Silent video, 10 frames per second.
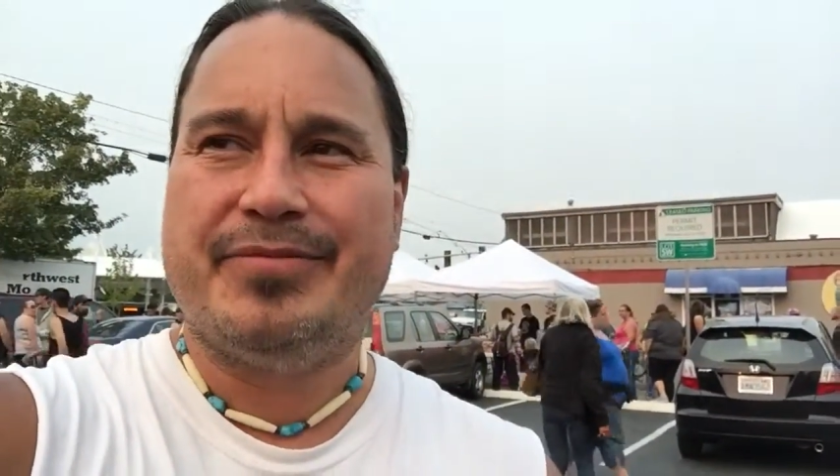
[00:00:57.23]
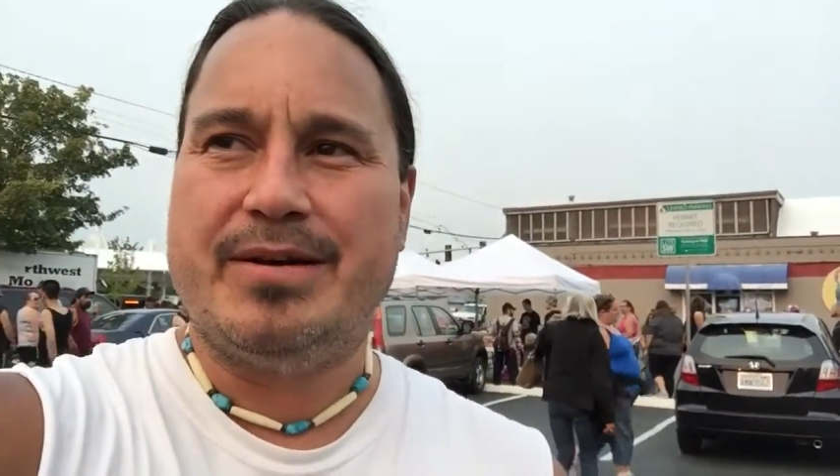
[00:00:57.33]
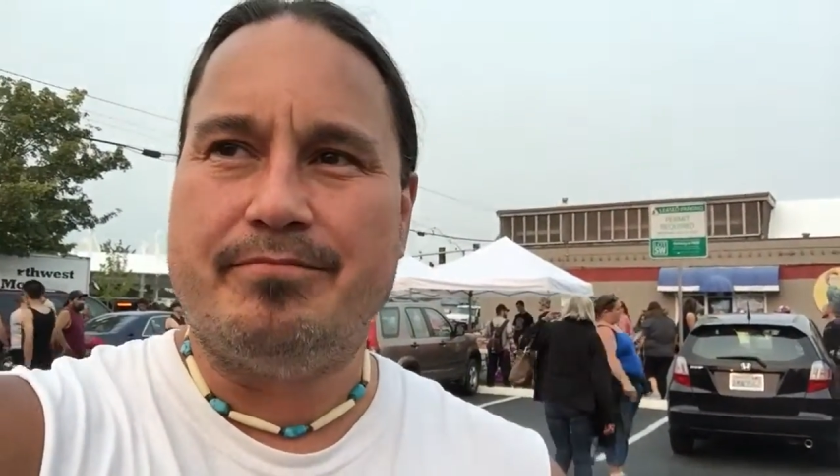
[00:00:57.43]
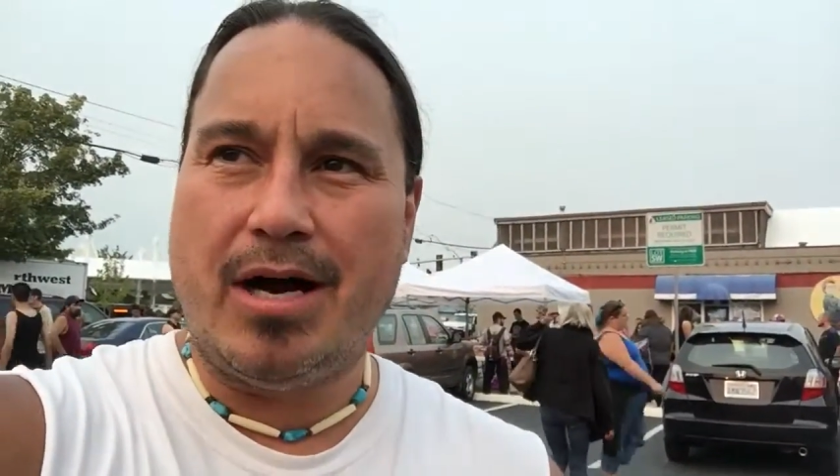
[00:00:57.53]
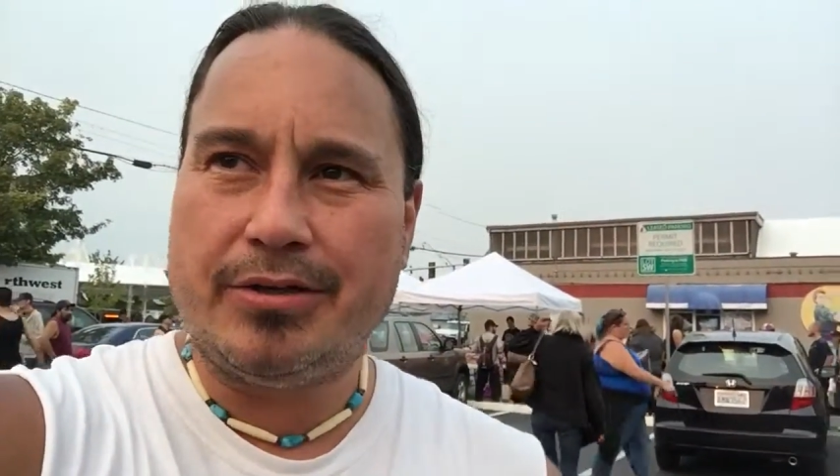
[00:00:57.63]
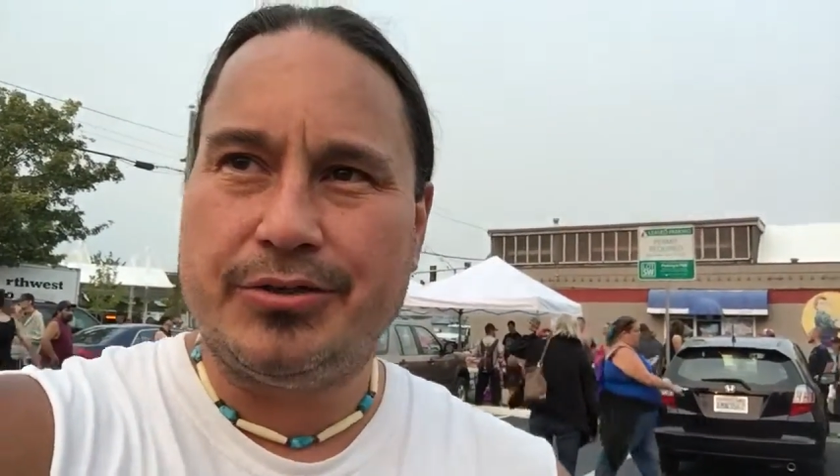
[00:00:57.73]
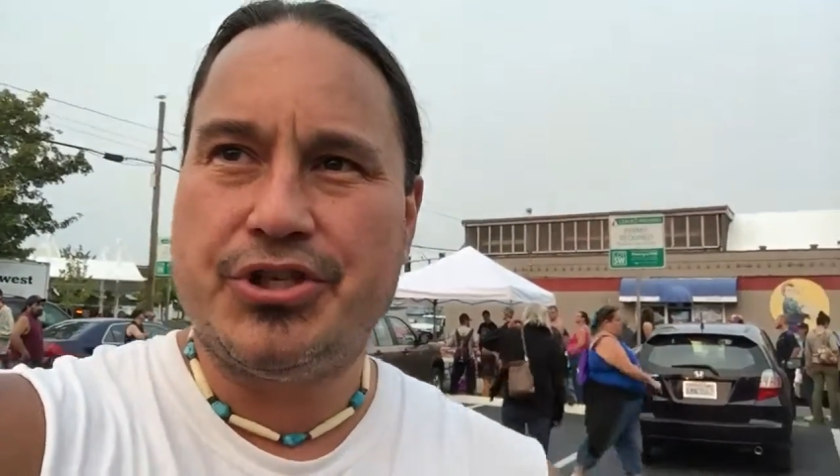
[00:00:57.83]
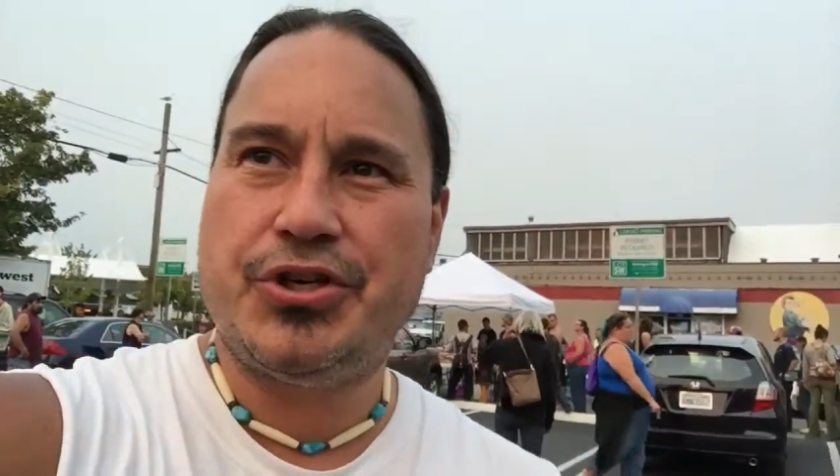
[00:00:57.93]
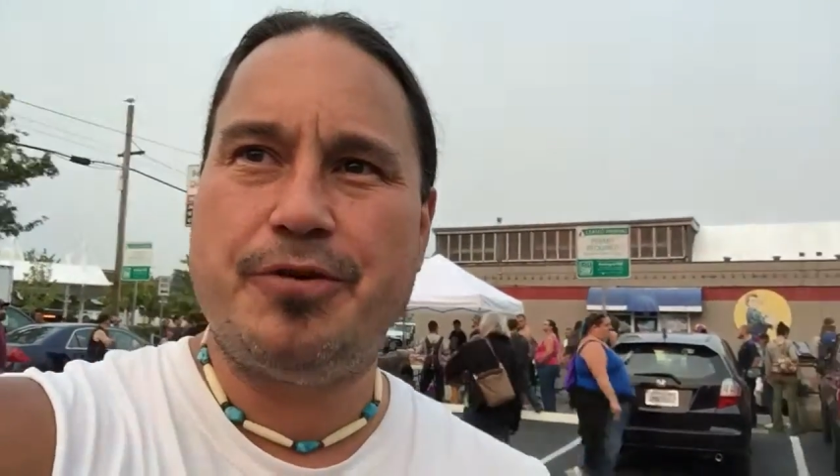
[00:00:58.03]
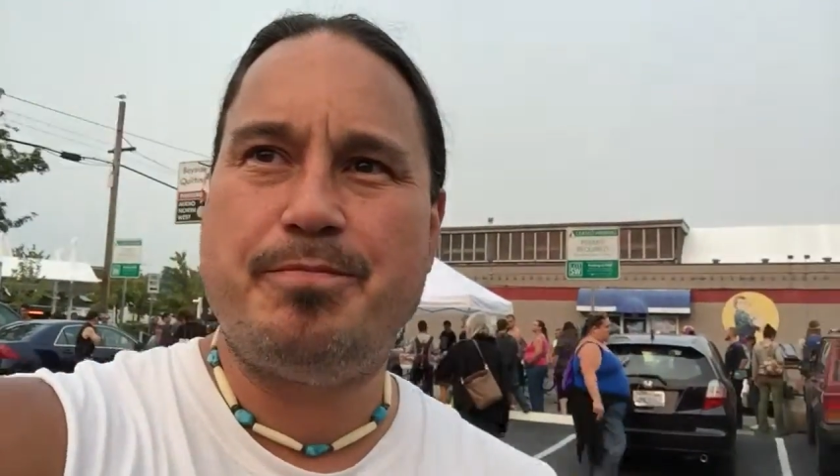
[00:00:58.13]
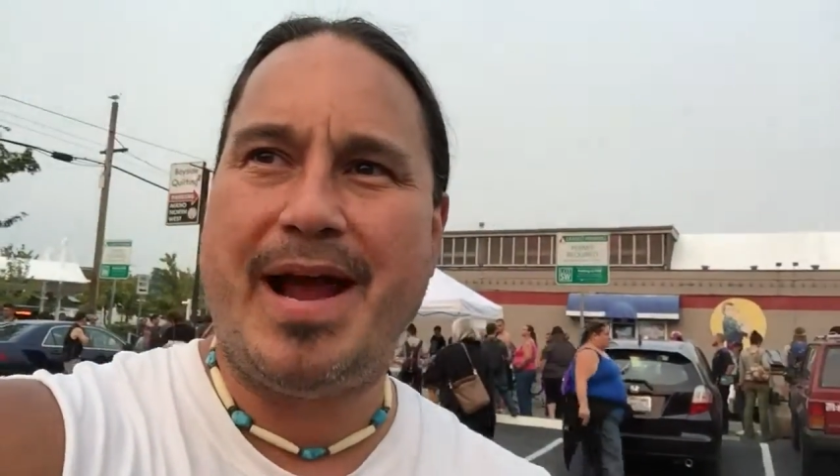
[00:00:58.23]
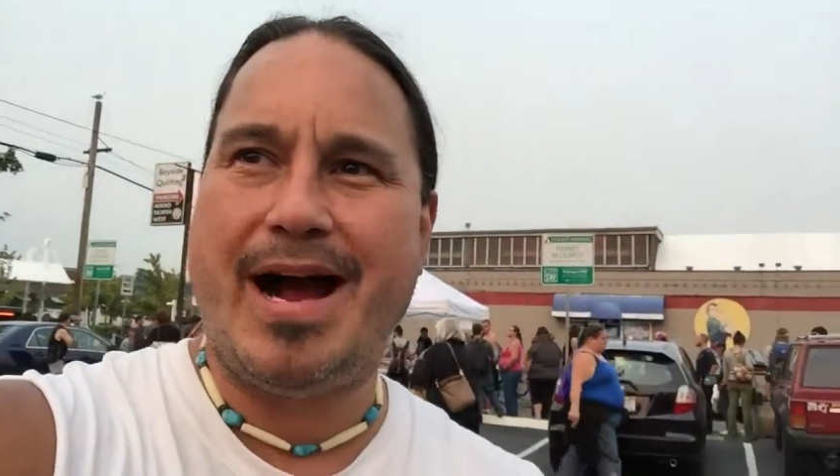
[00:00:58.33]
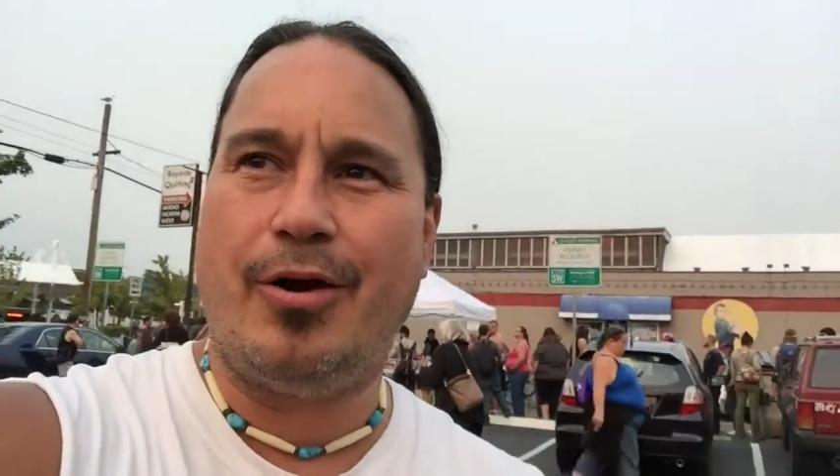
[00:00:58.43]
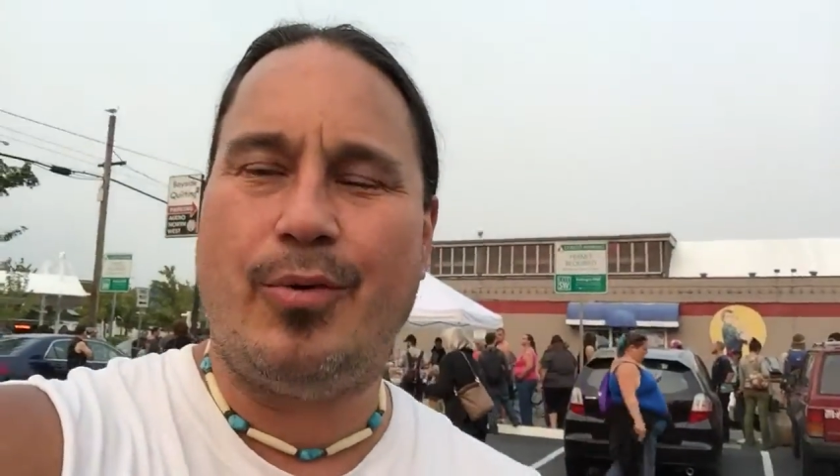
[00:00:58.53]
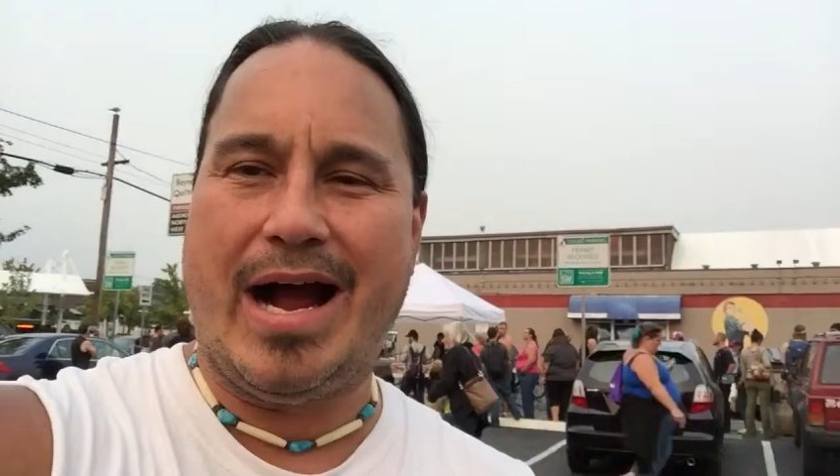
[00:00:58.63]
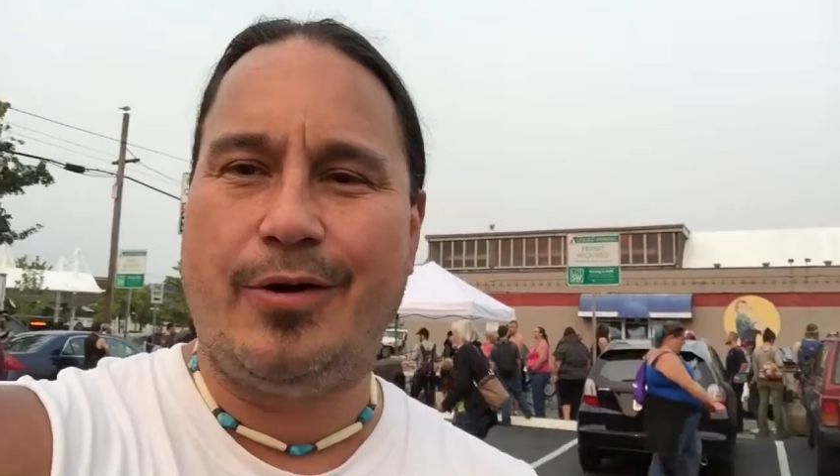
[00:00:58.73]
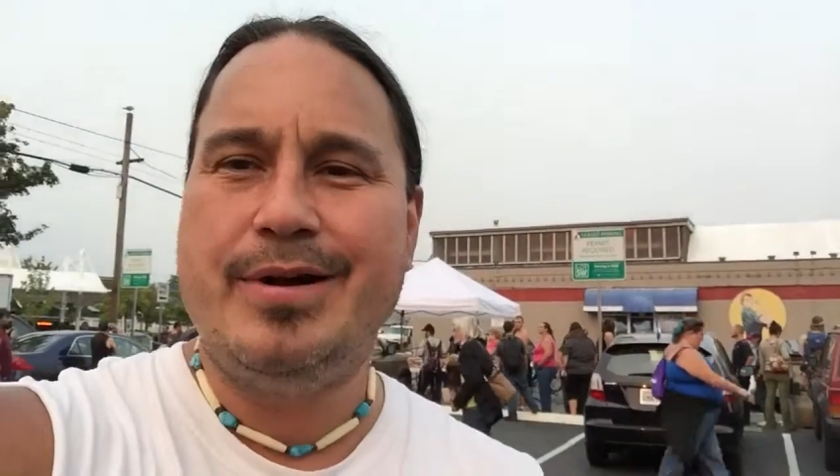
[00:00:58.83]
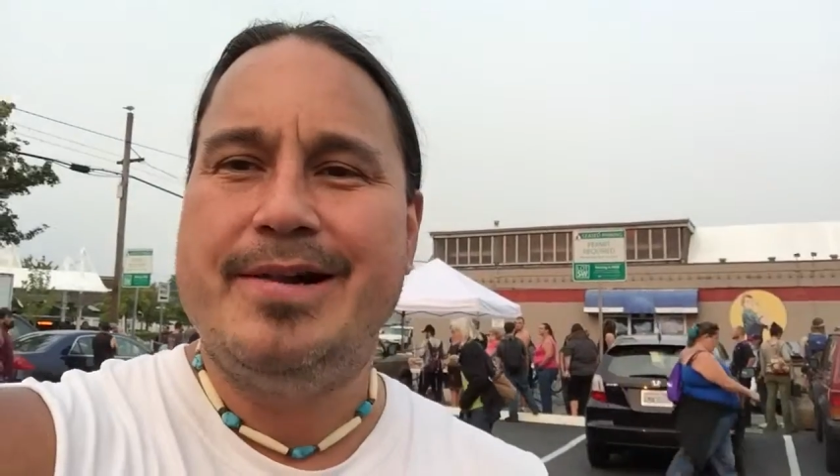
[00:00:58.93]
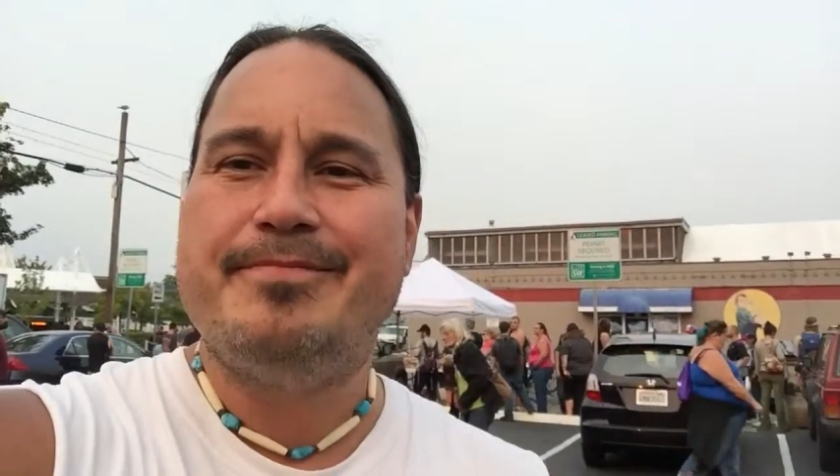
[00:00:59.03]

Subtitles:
Muckleshoot Pow Wow,